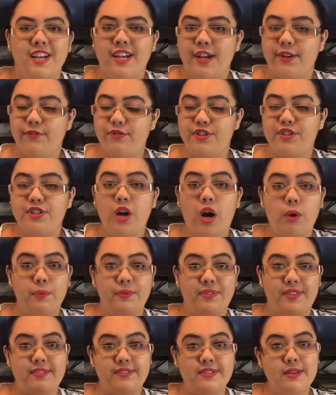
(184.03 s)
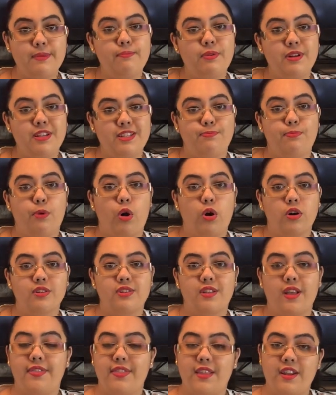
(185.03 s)
If you start with the simplest
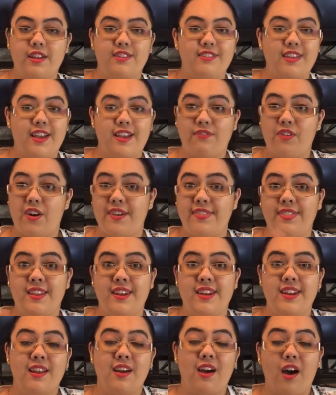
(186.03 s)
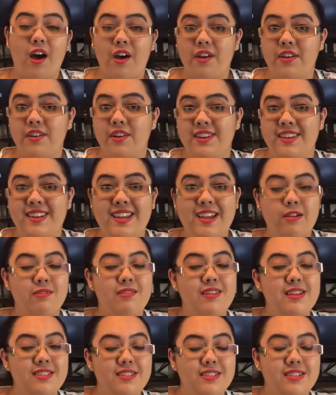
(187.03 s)
box and then say find the
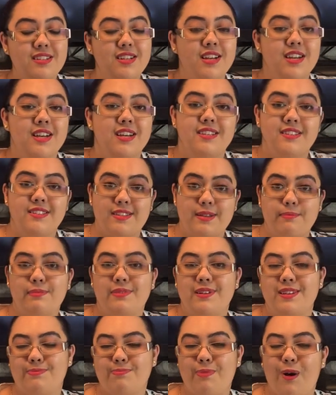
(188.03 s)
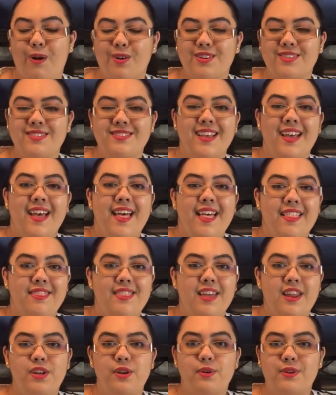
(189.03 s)
nearest simplest box,
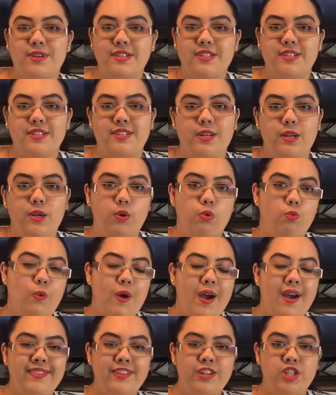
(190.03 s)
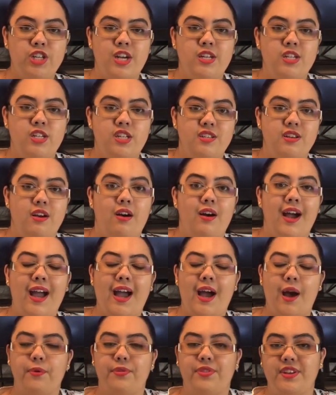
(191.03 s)
then you can see where the changes are,
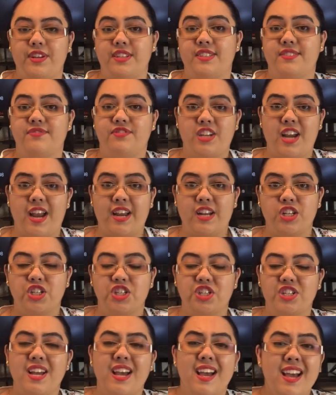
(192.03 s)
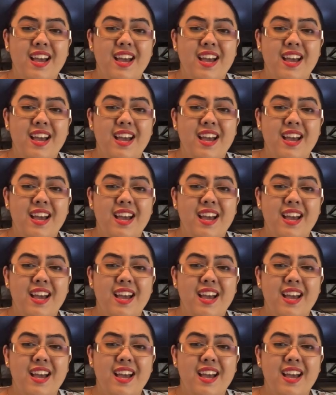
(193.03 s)
how things have changed.